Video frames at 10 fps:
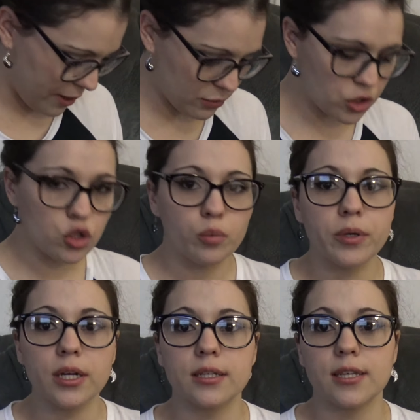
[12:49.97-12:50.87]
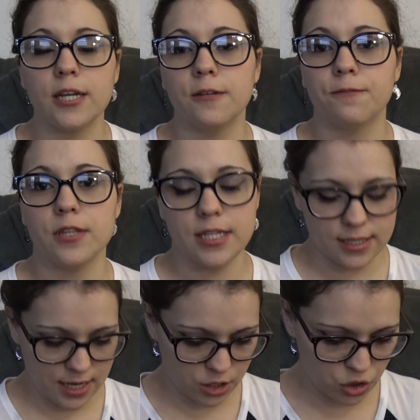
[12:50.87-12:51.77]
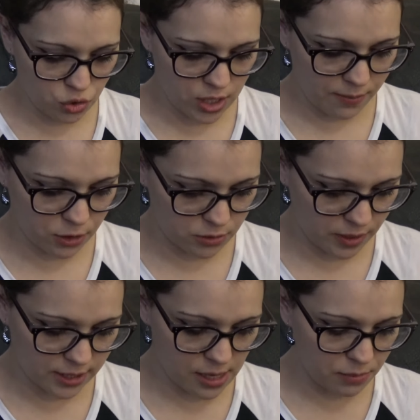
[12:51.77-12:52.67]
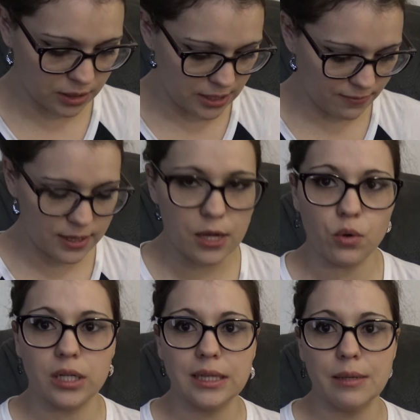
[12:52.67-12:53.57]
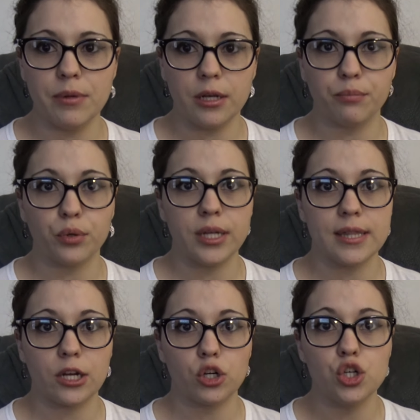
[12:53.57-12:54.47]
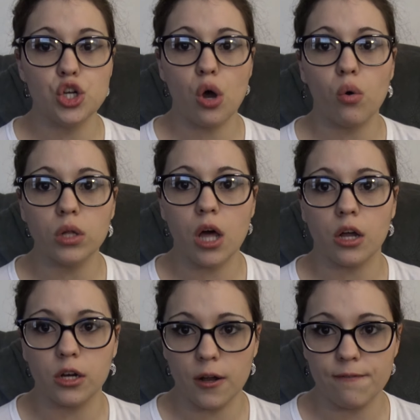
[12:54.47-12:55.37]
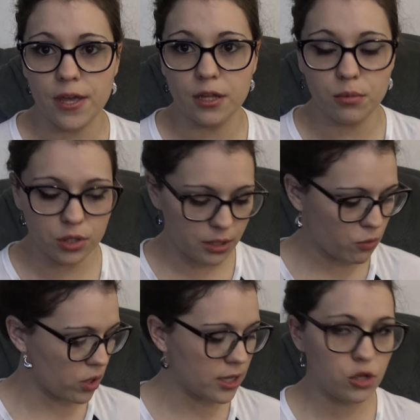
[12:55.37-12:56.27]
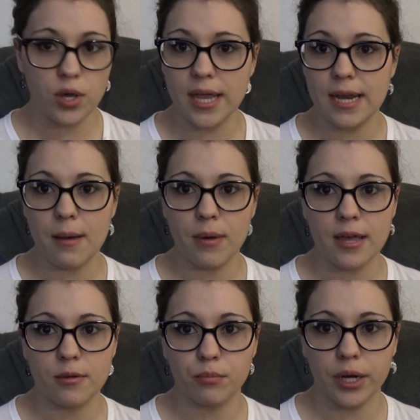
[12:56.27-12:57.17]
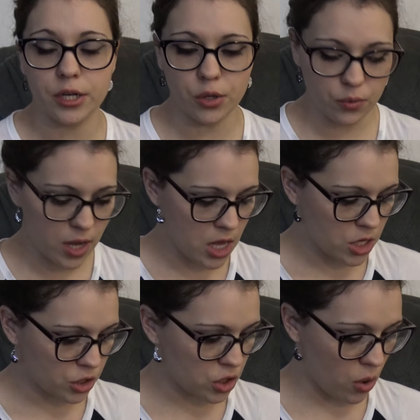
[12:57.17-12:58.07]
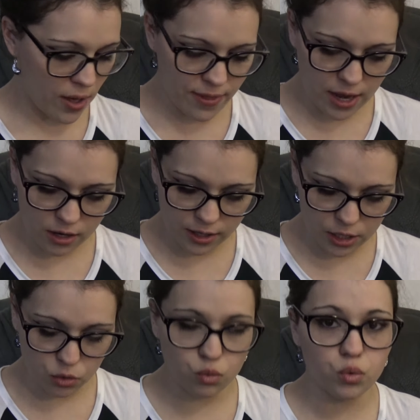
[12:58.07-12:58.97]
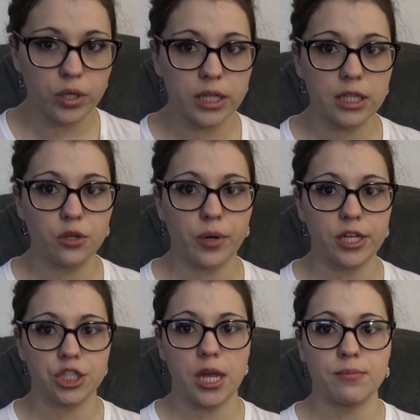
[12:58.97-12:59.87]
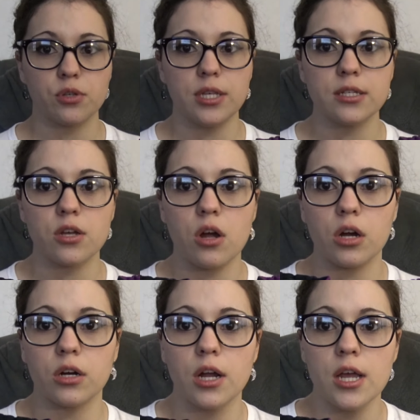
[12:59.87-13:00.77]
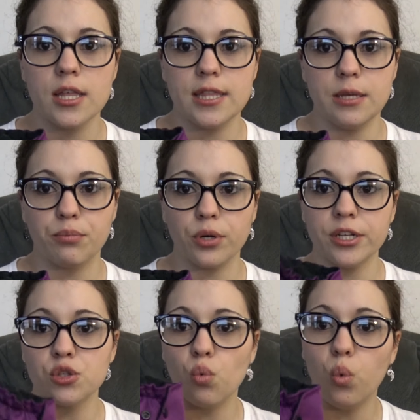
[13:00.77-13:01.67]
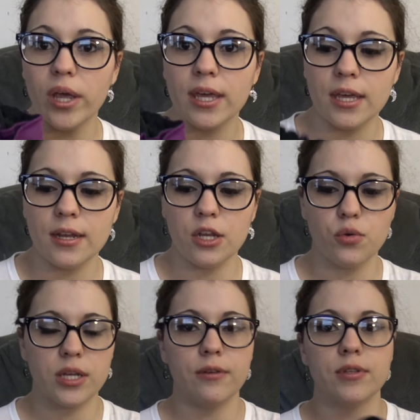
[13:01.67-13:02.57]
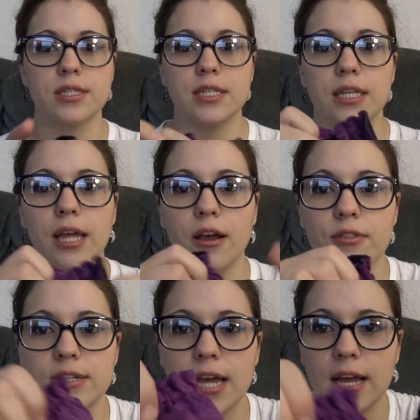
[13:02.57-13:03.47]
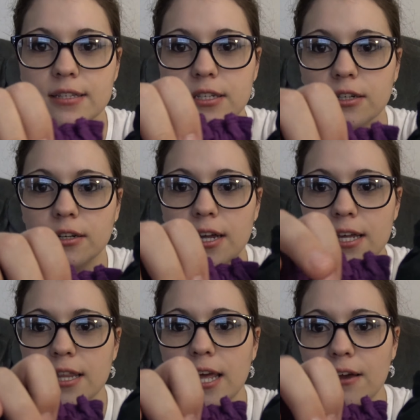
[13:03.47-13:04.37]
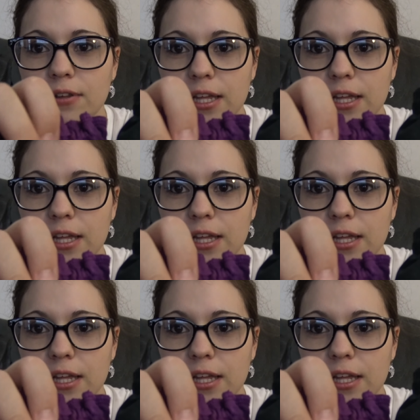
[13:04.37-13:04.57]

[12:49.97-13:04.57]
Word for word: I am super excited for these next two diapers because I believe that they were a limited print that are no longer available anymore, that you cannot buy them brand new. So, and they are in really great shape. So these are the print Wicked, and you can even see like on the tags here, they have